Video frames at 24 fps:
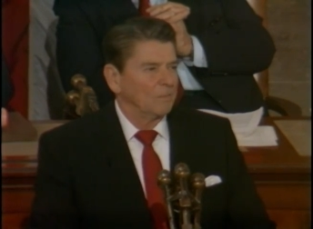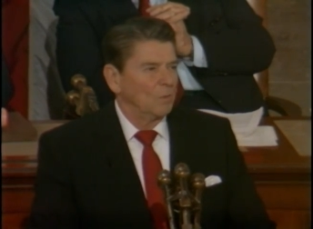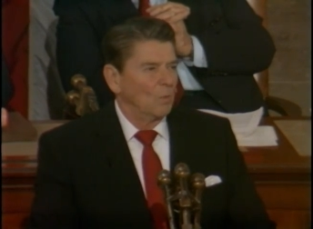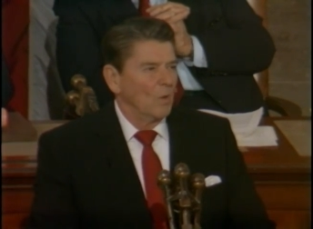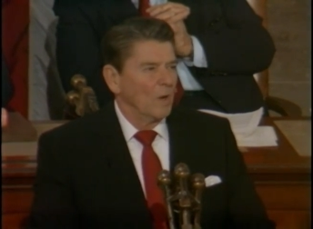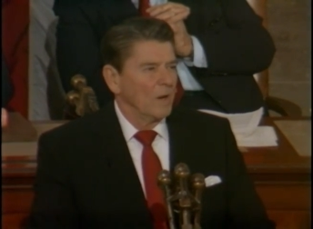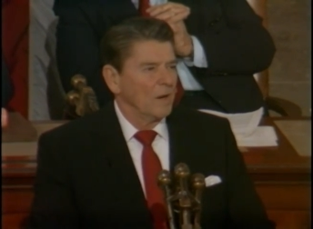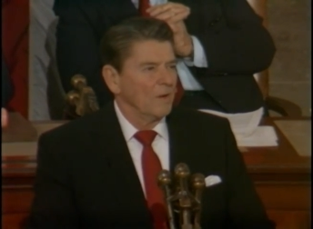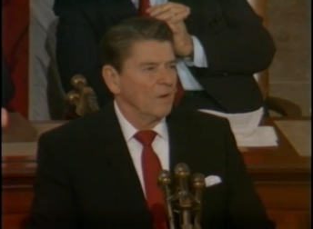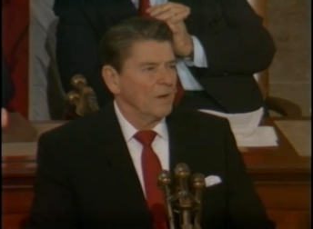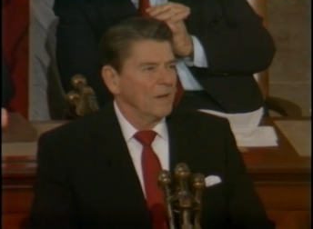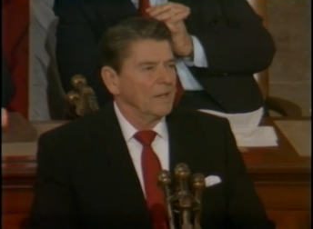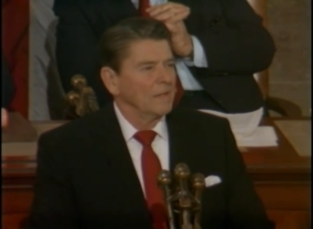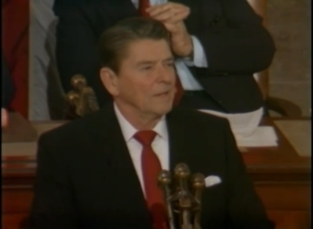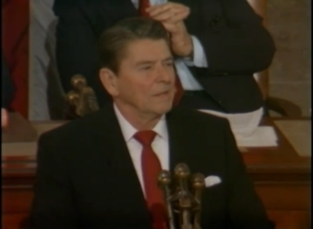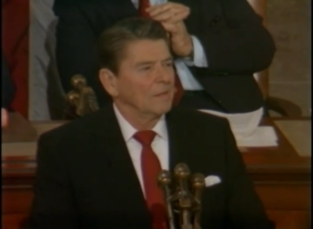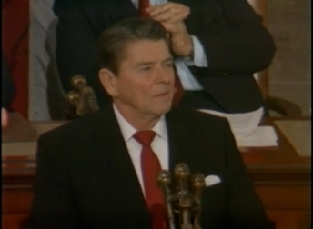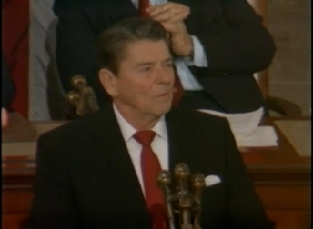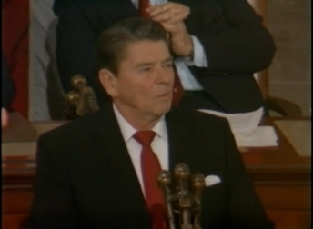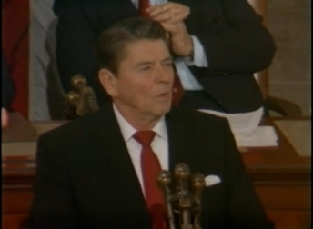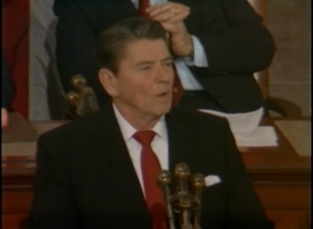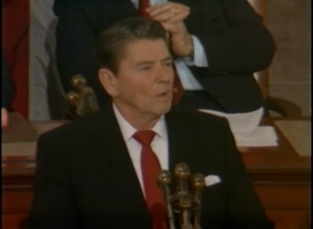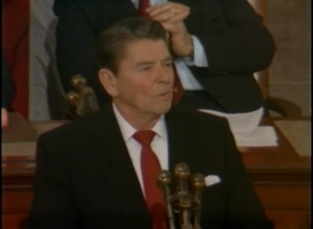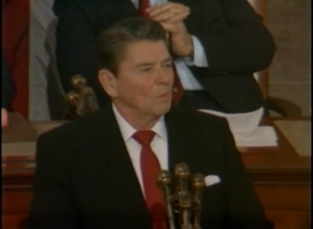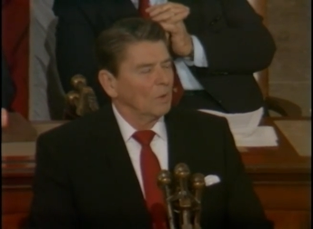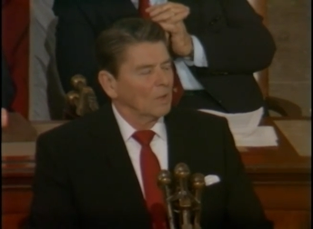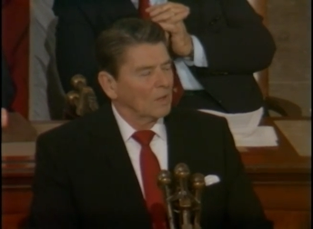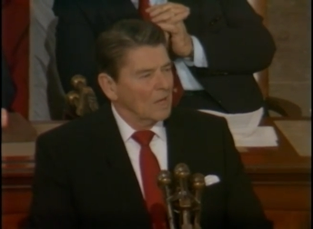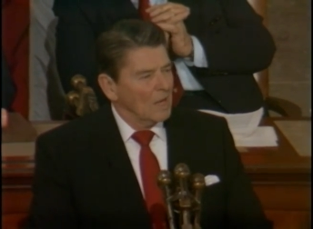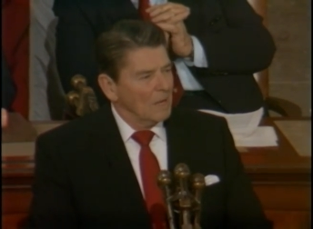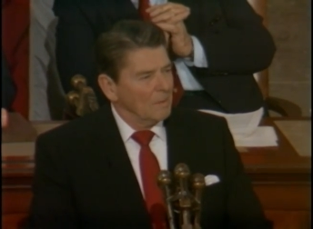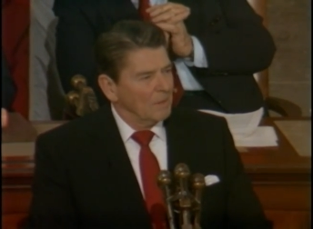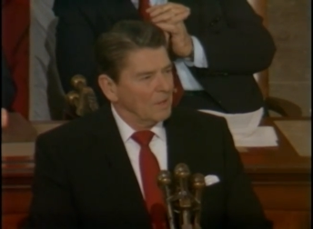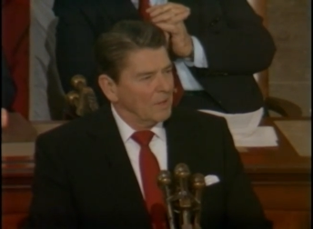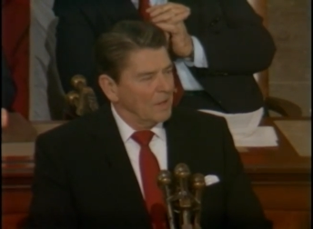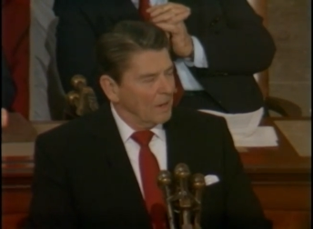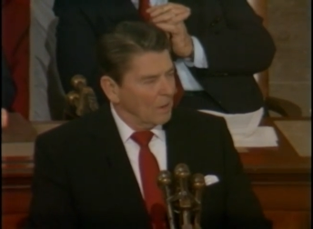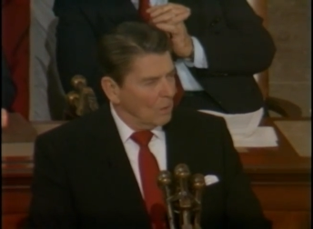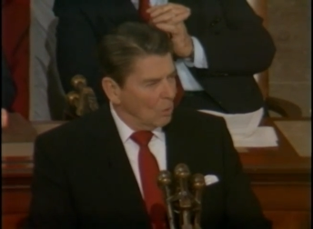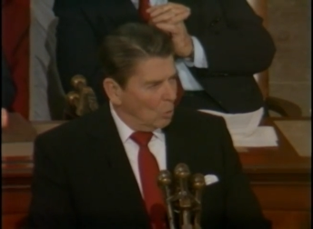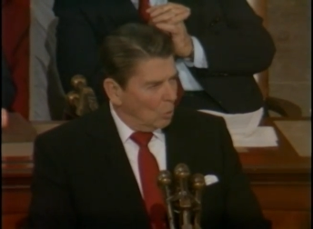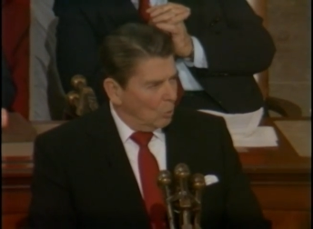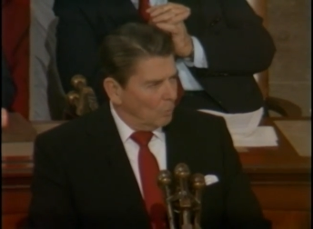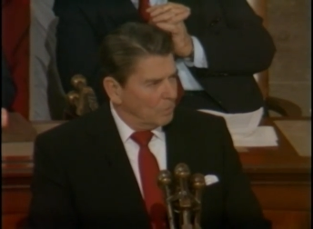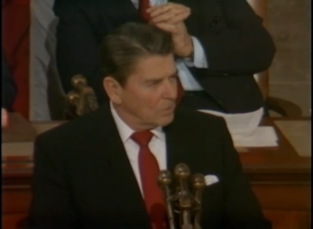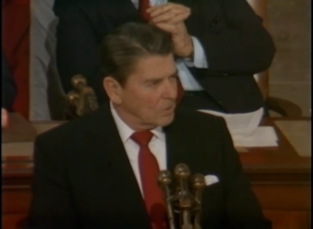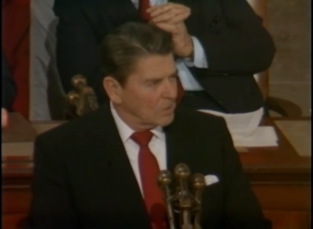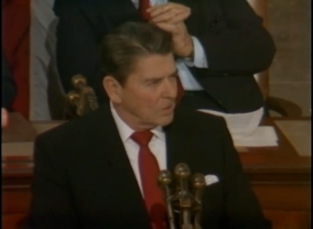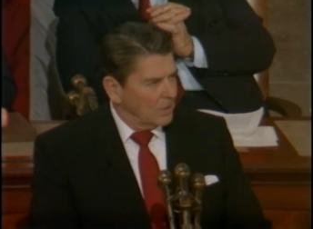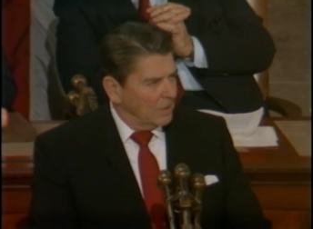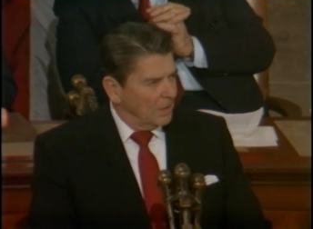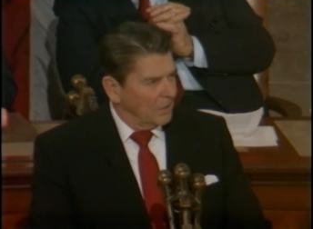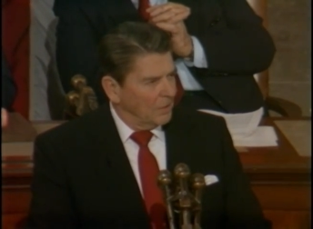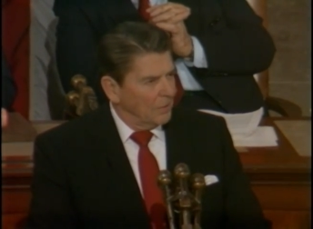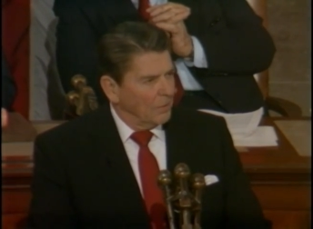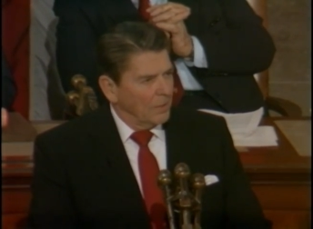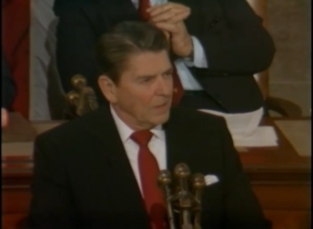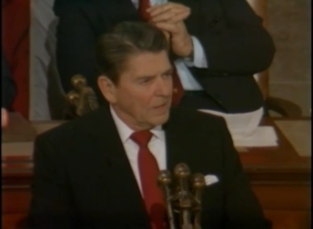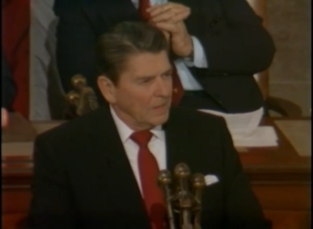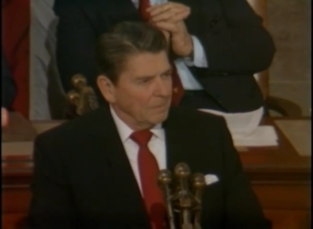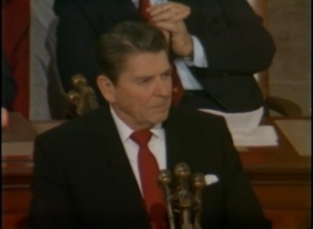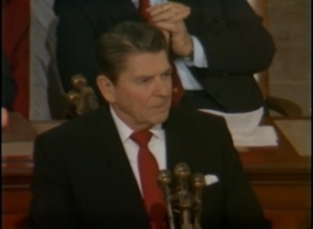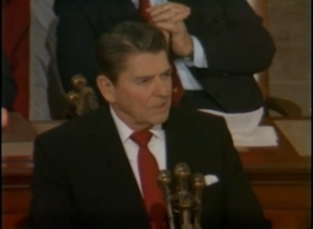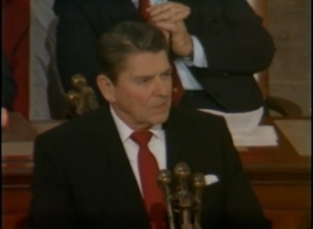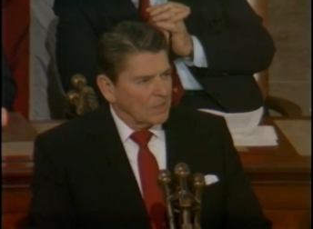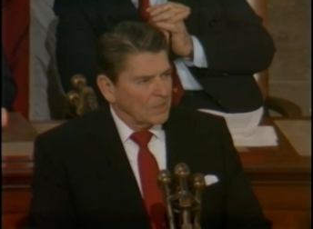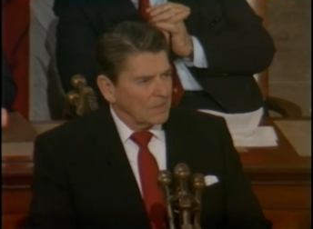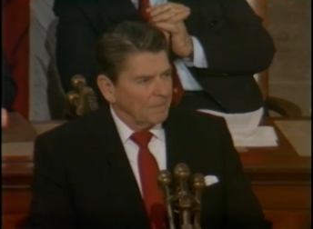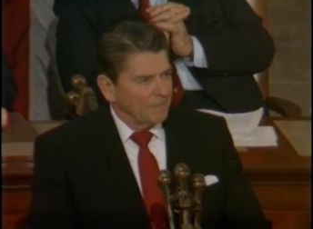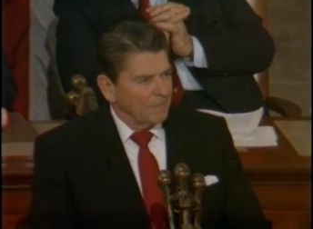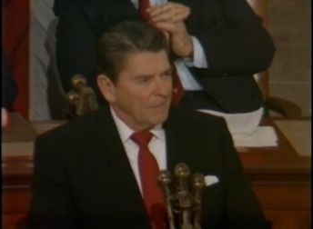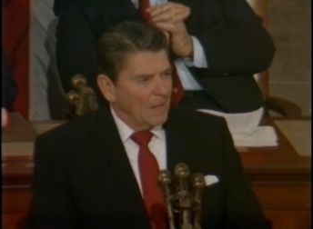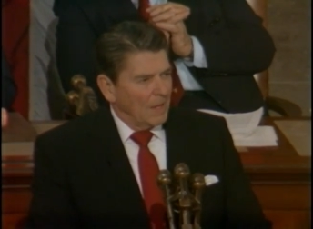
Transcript: wondering what will come of their hopes and dreams.